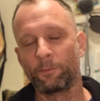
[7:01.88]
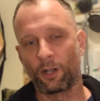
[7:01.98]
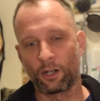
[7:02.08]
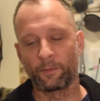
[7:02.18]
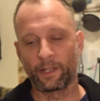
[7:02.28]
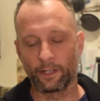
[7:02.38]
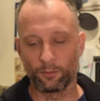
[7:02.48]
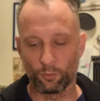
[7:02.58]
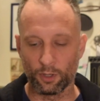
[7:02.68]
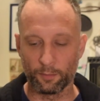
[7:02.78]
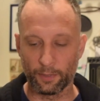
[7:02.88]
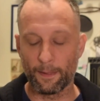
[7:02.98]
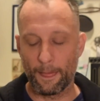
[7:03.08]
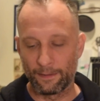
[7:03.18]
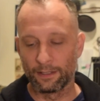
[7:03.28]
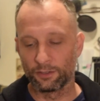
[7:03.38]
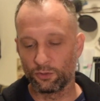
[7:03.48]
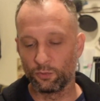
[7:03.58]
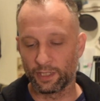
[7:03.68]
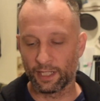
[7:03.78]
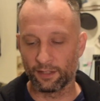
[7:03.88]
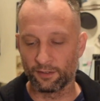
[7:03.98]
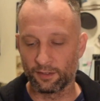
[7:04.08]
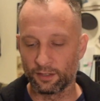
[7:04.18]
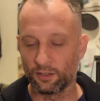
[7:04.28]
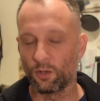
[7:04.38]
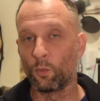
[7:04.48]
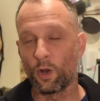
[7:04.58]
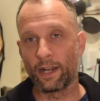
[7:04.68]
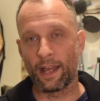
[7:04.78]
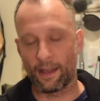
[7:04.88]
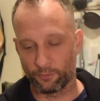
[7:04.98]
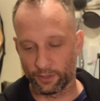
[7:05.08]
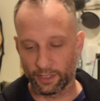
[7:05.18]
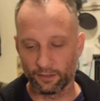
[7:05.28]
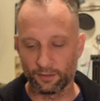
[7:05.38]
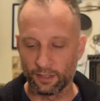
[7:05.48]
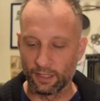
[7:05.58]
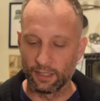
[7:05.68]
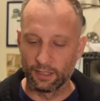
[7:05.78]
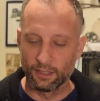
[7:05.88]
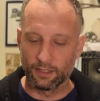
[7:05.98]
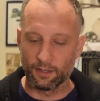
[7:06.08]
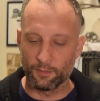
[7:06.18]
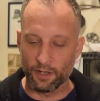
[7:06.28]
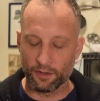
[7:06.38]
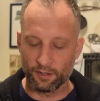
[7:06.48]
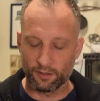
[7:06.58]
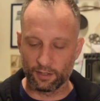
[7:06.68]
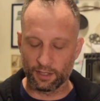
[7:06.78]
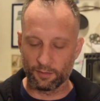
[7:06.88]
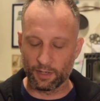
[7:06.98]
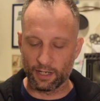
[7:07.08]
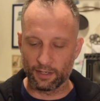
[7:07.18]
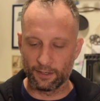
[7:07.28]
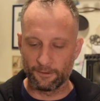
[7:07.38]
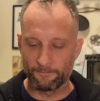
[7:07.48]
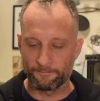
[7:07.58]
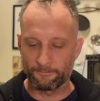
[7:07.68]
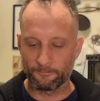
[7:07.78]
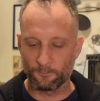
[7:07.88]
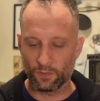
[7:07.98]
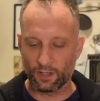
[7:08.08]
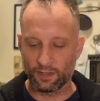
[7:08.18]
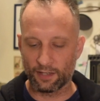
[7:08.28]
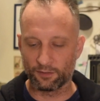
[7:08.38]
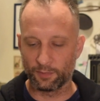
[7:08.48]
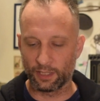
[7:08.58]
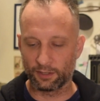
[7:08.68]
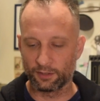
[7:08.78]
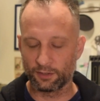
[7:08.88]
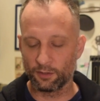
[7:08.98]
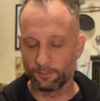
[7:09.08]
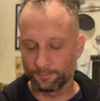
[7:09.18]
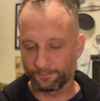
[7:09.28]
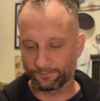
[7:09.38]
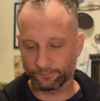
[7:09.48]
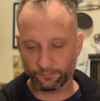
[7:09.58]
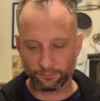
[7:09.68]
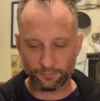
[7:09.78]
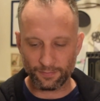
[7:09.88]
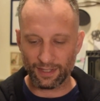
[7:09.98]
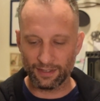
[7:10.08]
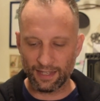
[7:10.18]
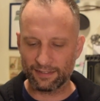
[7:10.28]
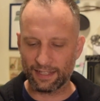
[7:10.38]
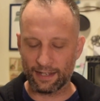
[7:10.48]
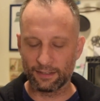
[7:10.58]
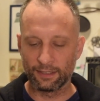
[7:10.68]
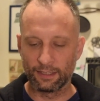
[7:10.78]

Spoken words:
be hard to make it in one, but 2 weekends, 1.5 weekends a month to get my $1,000. So that's that.